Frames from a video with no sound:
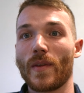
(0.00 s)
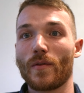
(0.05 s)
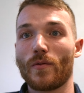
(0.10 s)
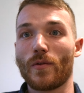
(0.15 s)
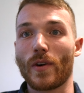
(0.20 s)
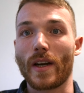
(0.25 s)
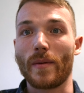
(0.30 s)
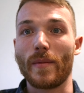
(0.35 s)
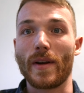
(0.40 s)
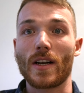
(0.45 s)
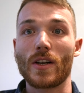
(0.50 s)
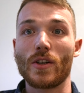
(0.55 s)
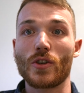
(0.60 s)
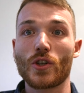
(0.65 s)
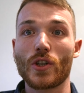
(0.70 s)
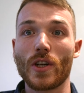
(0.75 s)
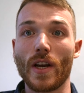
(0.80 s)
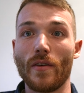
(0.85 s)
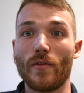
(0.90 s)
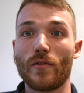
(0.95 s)
fundamental
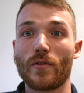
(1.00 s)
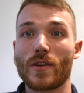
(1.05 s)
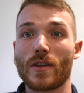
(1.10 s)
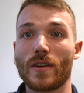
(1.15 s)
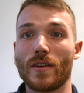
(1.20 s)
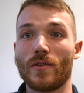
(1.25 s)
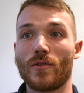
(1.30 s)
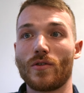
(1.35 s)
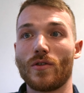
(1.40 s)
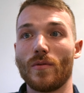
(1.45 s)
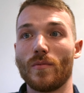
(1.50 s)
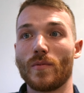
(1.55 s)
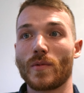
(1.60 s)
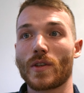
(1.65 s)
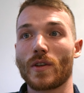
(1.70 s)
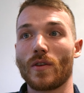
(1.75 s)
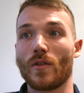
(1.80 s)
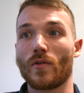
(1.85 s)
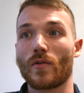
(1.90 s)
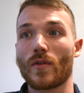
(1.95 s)
shift in
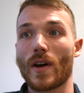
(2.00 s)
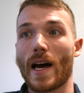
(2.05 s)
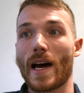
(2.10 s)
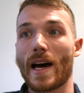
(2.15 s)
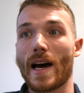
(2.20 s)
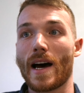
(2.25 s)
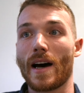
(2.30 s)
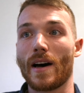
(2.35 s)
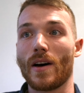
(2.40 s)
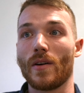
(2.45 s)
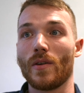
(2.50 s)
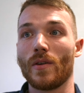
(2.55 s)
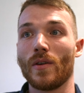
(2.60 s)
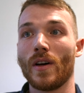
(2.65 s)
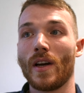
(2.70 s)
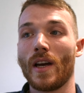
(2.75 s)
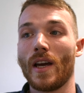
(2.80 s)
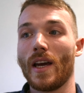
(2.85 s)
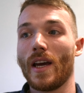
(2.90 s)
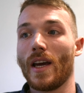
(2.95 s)
terms of how